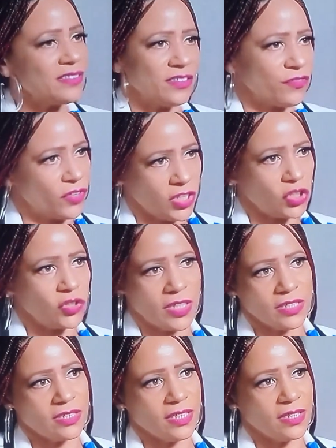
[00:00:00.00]
is the
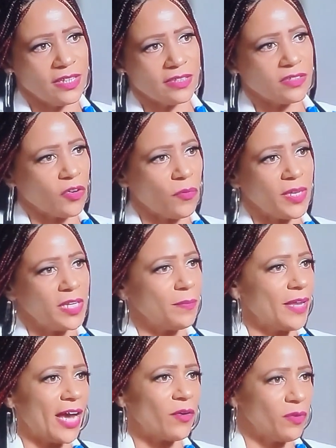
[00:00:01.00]
frustration that so many
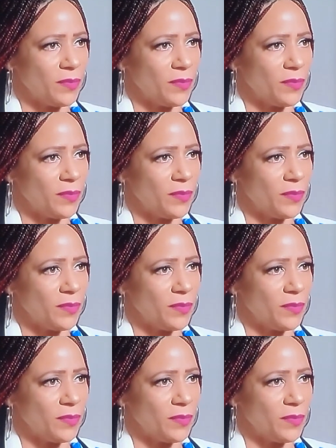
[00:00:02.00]
black